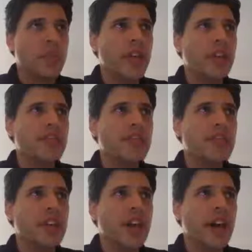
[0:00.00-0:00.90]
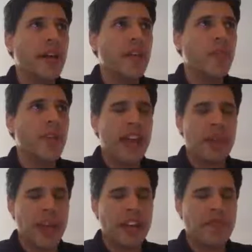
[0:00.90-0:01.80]
We used the
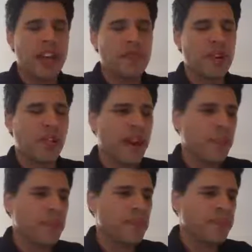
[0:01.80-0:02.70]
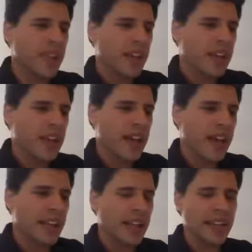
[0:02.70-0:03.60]
Ann Bancroft program,
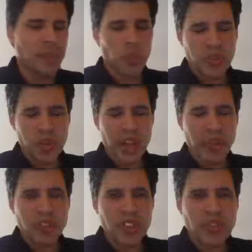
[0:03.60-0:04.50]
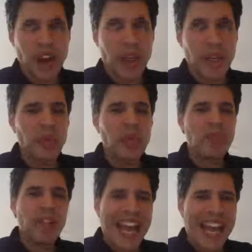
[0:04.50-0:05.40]
and that was what I was describing. And we
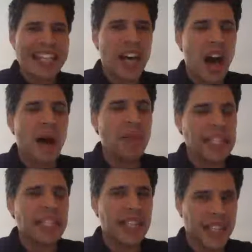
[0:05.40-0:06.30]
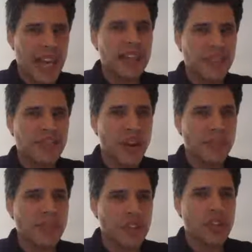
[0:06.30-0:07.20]
really had to cobble it together
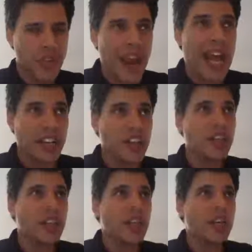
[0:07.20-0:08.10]
from scratch.